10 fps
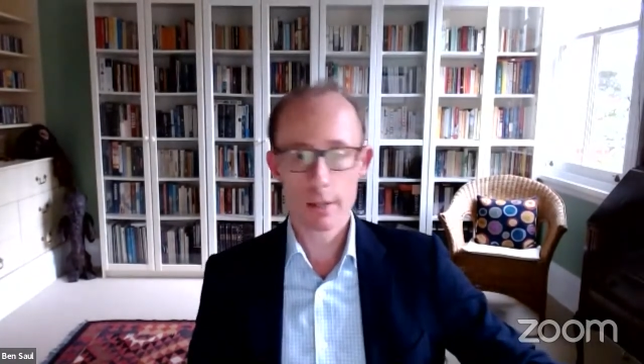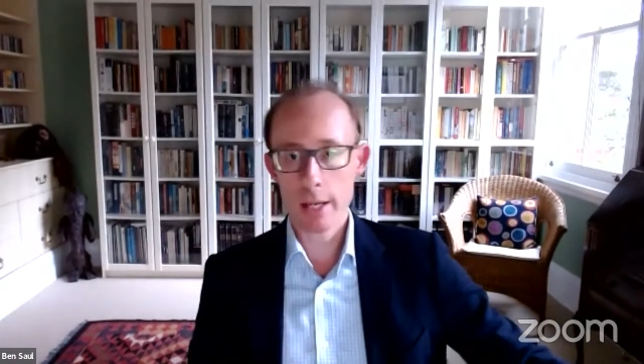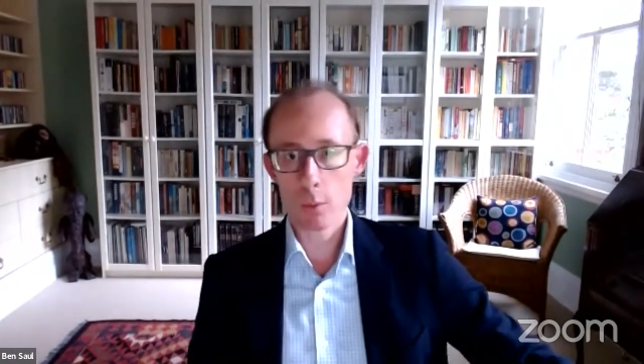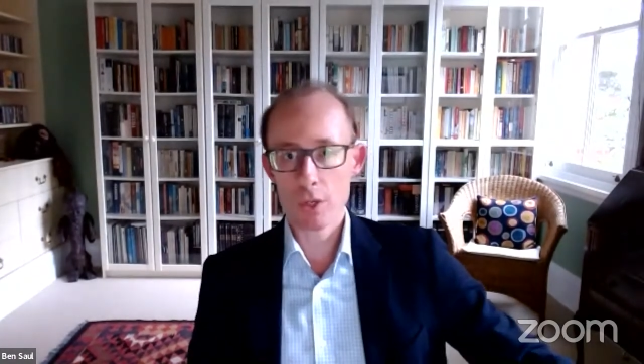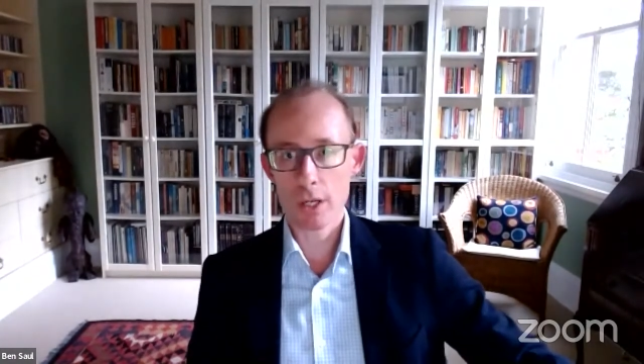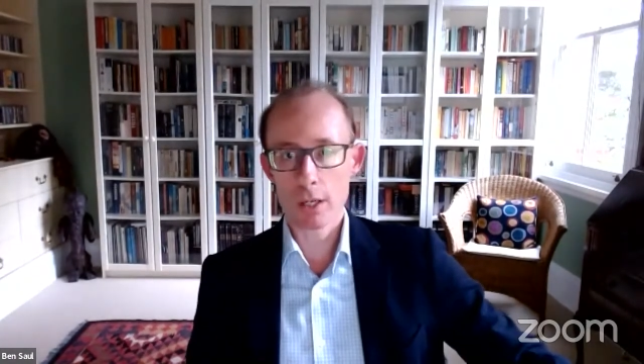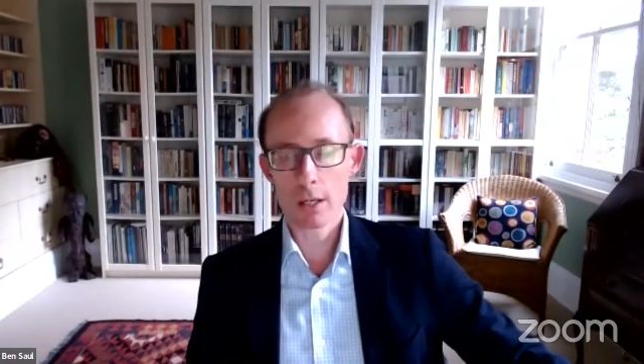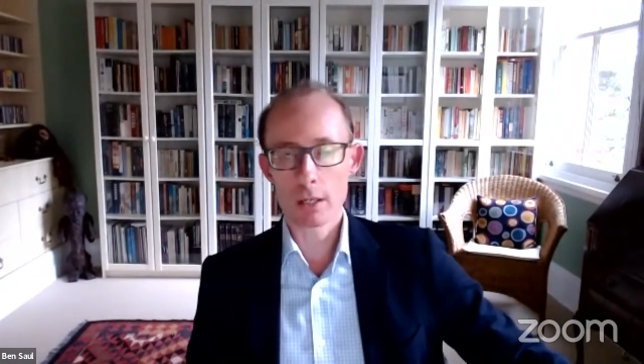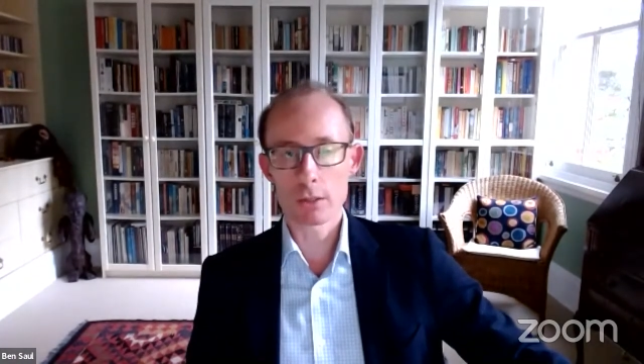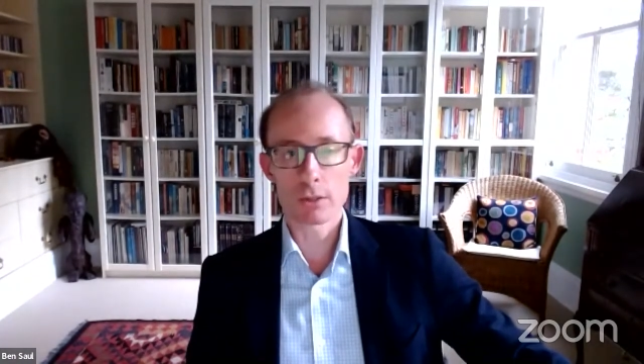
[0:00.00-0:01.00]
they
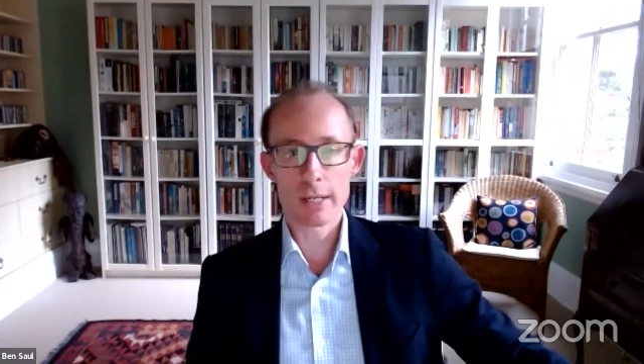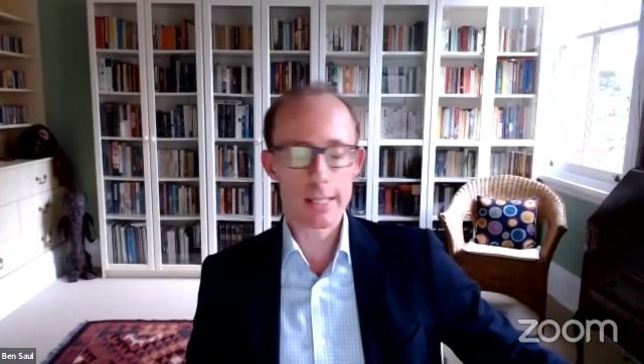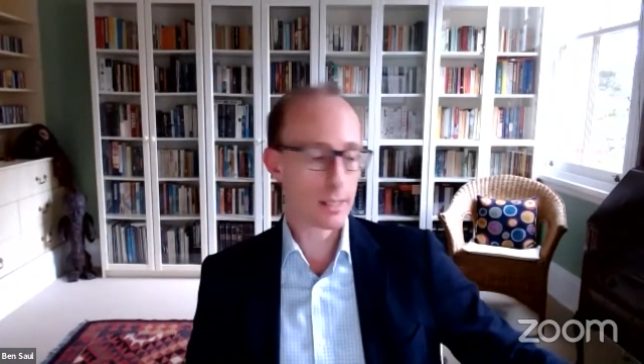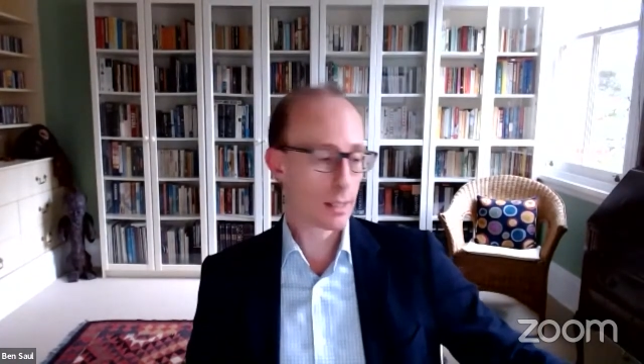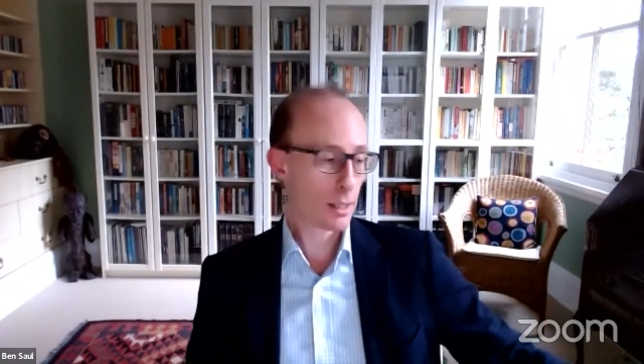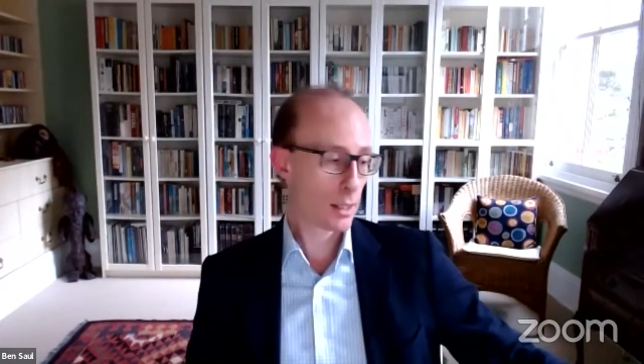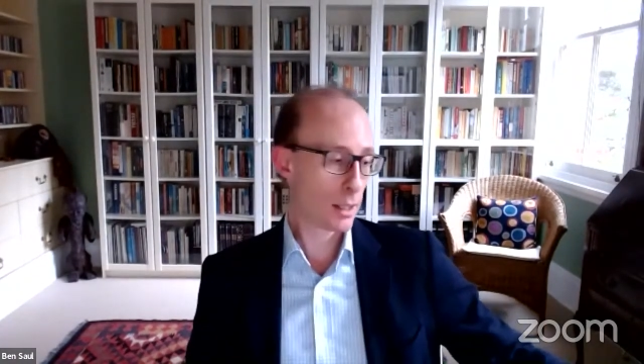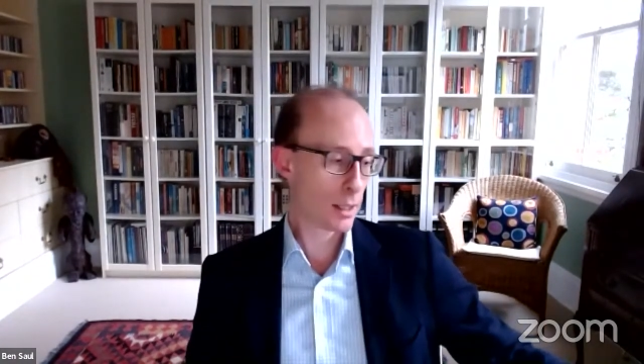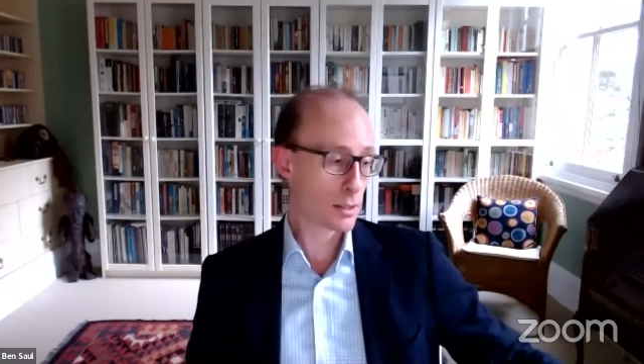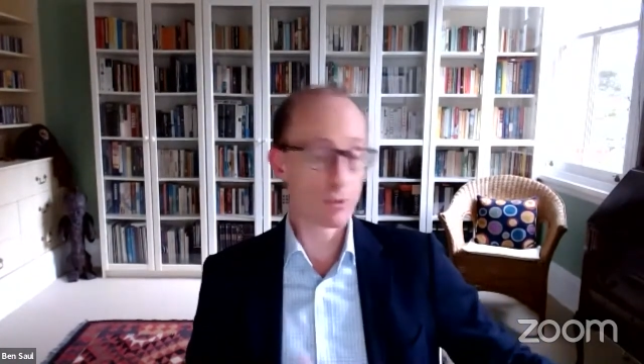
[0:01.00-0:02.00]
wouldn't agree
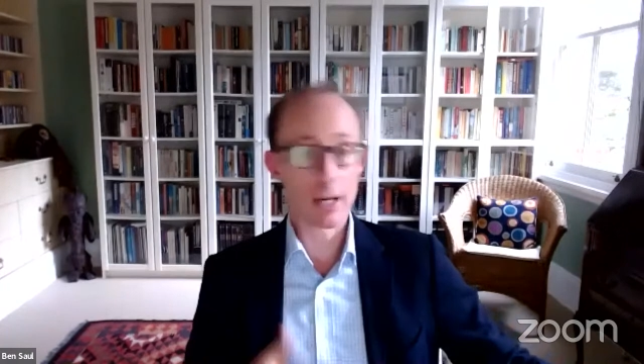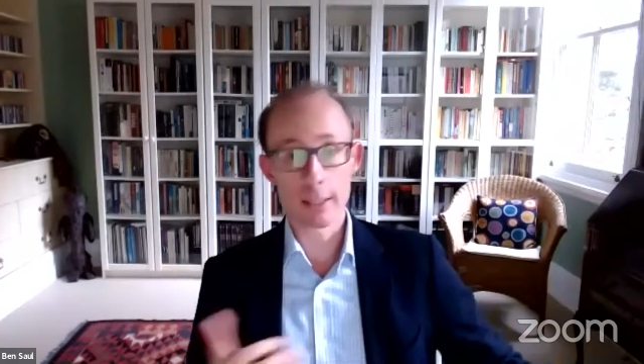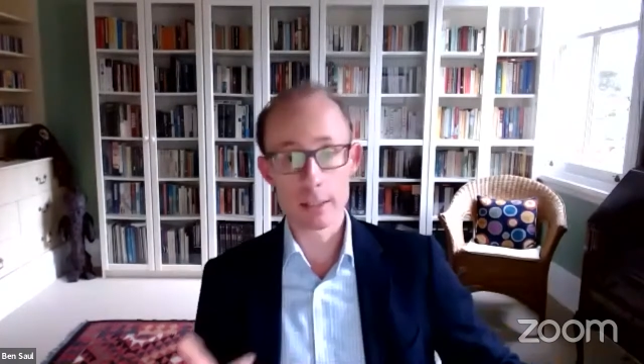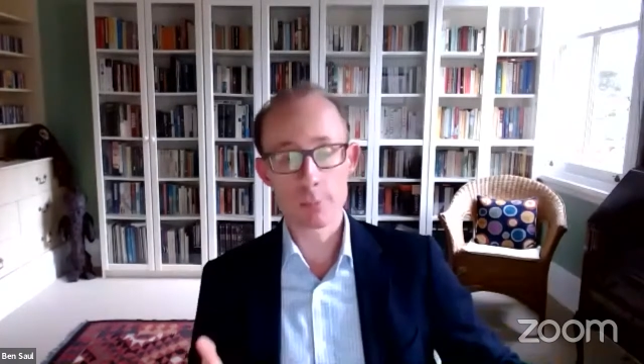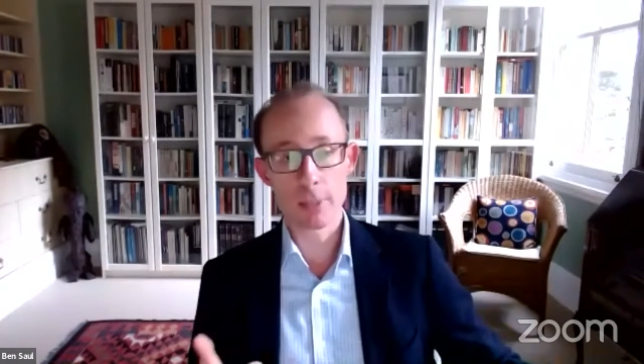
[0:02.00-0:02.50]
to violence